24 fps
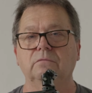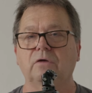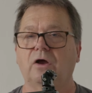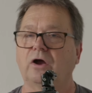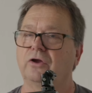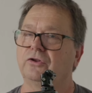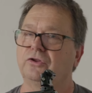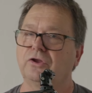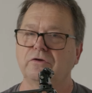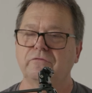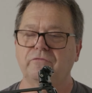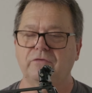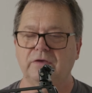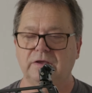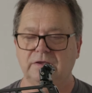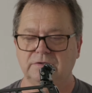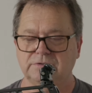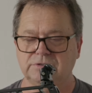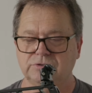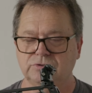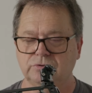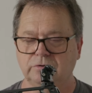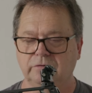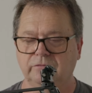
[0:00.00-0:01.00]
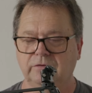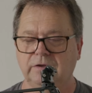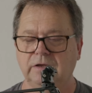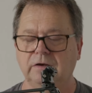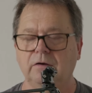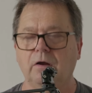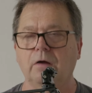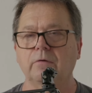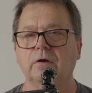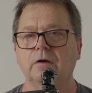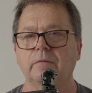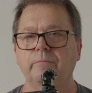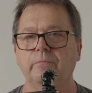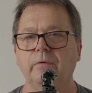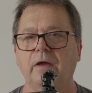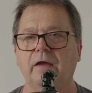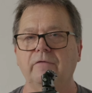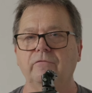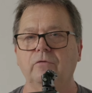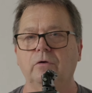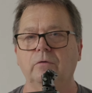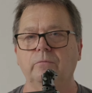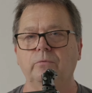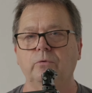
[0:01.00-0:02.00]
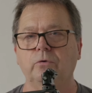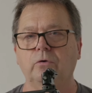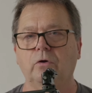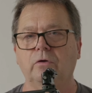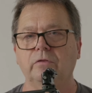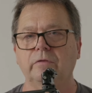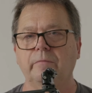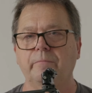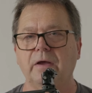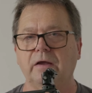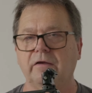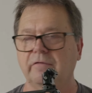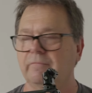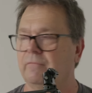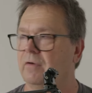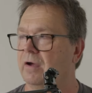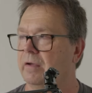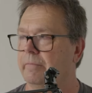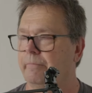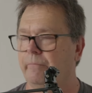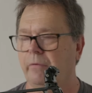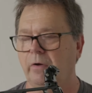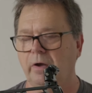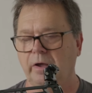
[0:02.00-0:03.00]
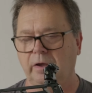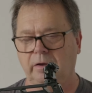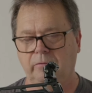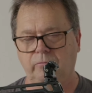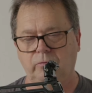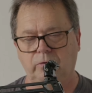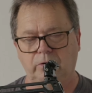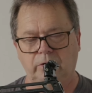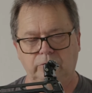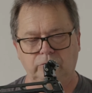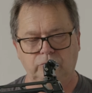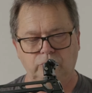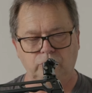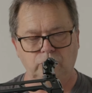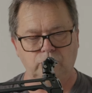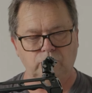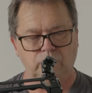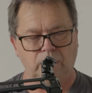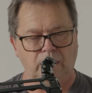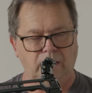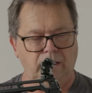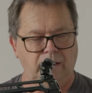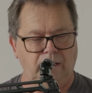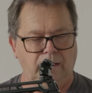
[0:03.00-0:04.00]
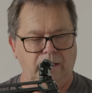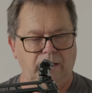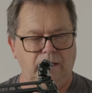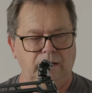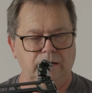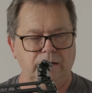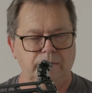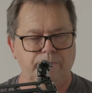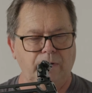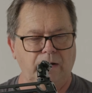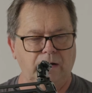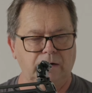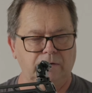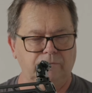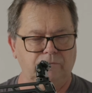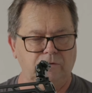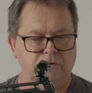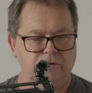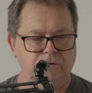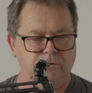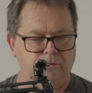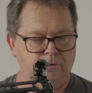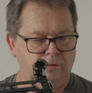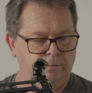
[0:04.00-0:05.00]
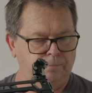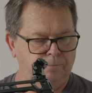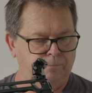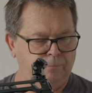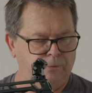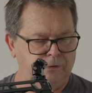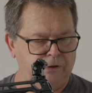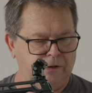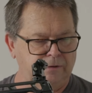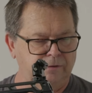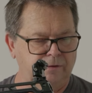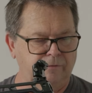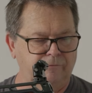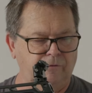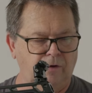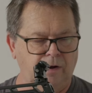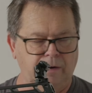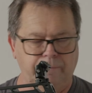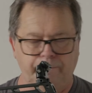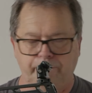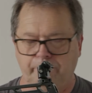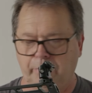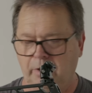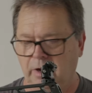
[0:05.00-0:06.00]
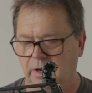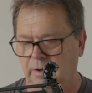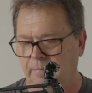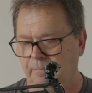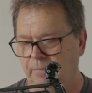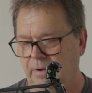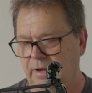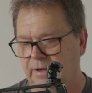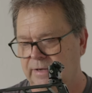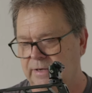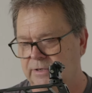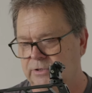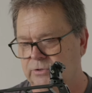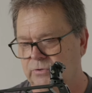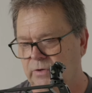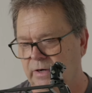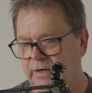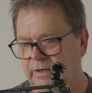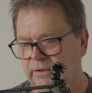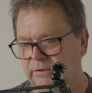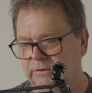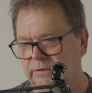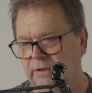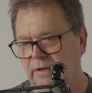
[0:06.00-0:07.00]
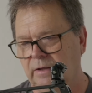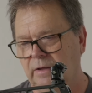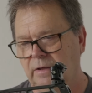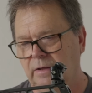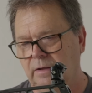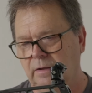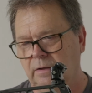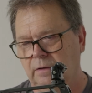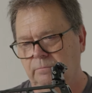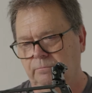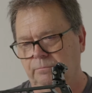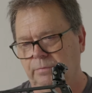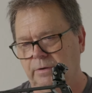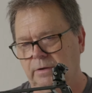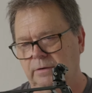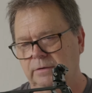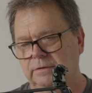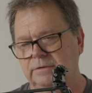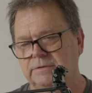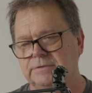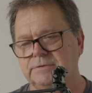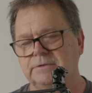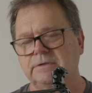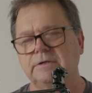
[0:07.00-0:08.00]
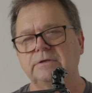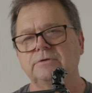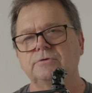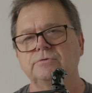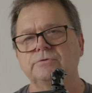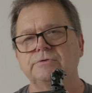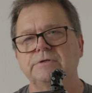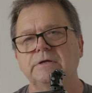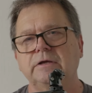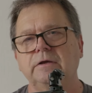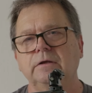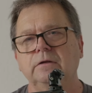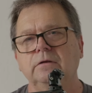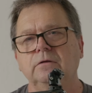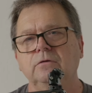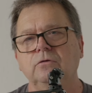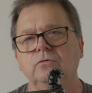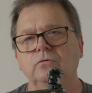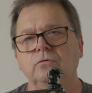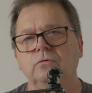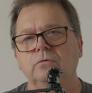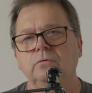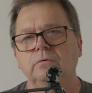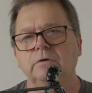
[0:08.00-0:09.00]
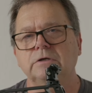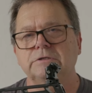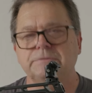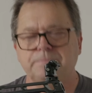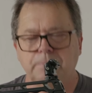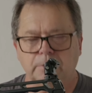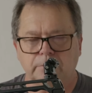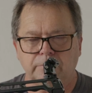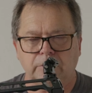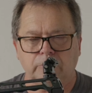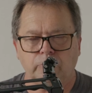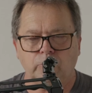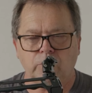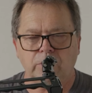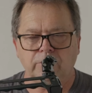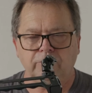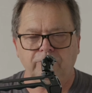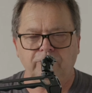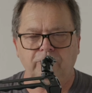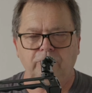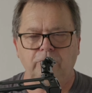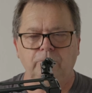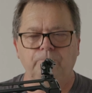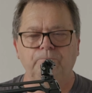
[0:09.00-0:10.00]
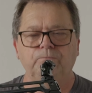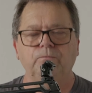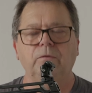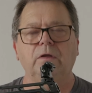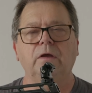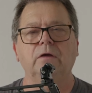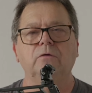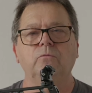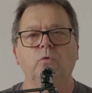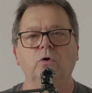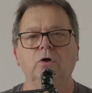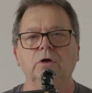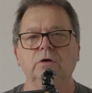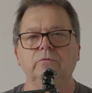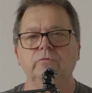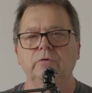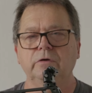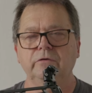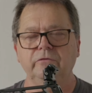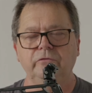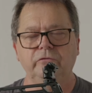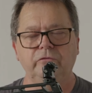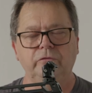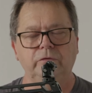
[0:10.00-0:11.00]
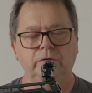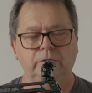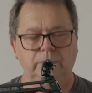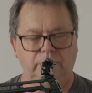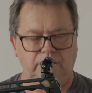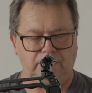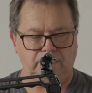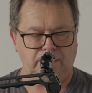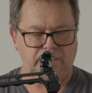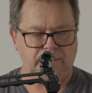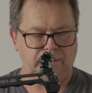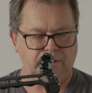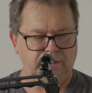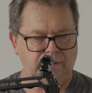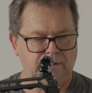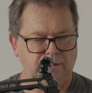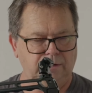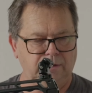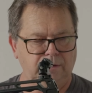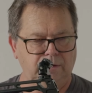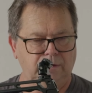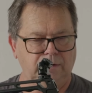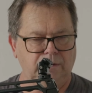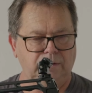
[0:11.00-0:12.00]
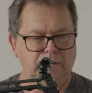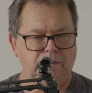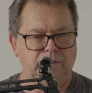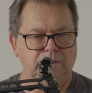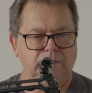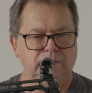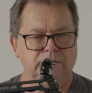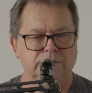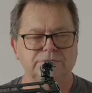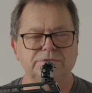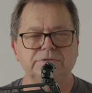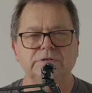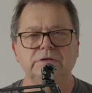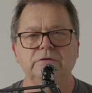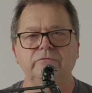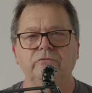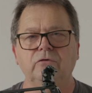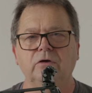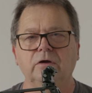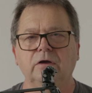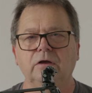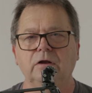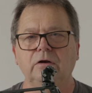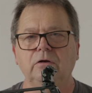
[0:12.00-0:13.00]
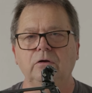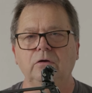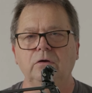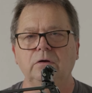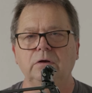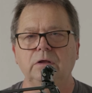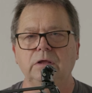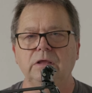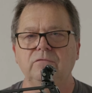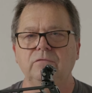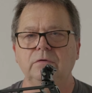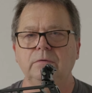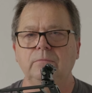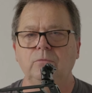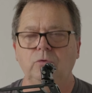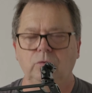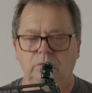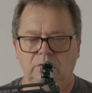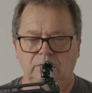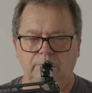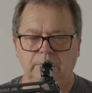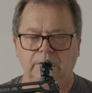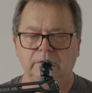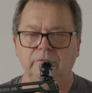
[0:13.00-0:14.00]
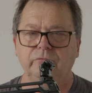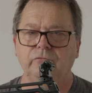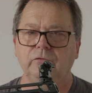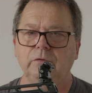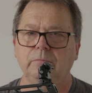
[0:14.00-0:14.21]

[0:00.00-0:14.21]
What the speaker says: I don't think it's the sort of kit I'm going to have put on the back of my bike when I do any part of the European Divide bikepacking trail, but it's an interesting kit to experiment with and work with, and see if I can learn even more about